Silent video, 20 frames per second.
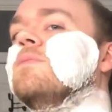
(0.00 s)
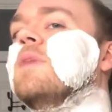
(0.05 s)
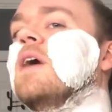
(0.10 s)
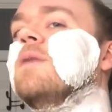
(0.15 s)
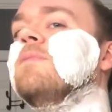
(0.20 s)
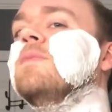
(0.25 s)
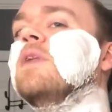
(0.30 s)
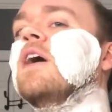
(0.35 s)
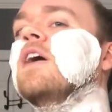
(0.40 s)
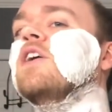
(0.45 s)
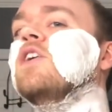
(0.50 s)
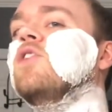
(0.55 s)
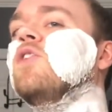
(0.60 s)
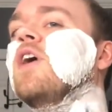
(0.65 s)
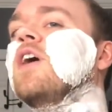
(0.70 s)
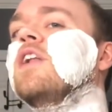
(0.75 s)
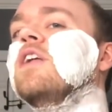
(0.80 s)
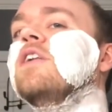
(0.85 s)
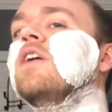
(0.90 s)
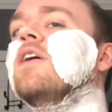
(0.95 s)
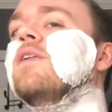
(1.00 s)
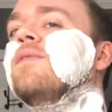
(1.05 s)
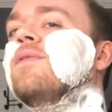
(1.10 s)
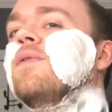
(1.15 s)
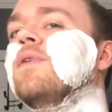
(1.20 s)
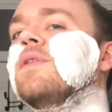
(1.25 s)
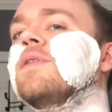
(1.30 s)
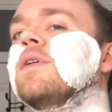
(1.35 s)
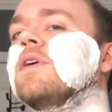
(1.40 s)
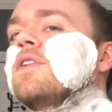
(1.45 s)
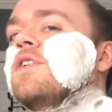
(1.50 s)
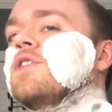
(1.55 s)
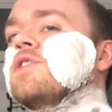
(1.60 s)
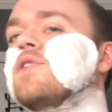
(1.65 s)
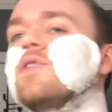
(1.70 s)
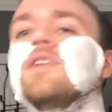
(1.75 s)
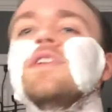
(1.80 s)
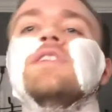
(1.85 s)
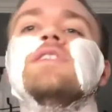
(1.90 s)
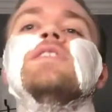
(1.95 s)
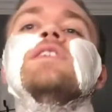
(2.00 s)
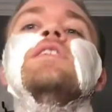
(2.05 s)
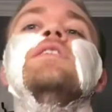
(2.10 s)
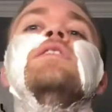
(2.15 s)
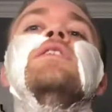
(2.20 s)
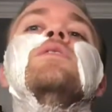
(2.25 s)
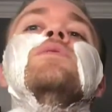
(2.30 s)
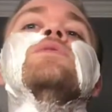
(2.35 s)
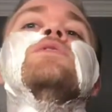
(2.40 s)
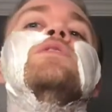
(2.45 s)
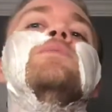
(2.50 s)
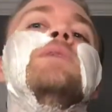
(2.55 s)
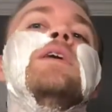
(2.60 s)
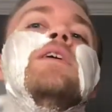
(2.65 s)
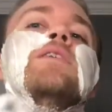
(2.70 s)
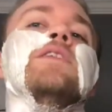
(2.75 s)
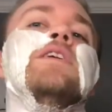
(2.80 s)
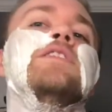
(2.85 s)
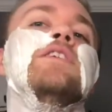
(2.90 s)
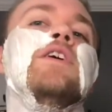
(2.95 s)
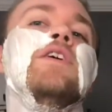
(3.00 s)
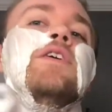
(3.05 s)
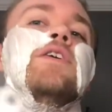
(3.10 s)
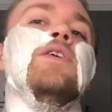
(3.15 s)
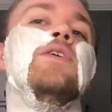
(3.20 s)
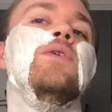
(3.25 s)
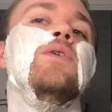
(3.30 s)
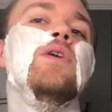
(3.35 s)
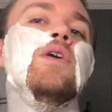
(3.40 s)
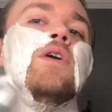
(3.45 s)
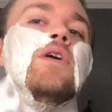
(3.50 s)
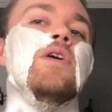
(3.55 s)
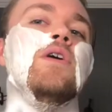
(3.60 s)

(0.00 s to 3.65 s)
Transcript: I'm not great enough with uh, discerning scent notes to be able to tell you,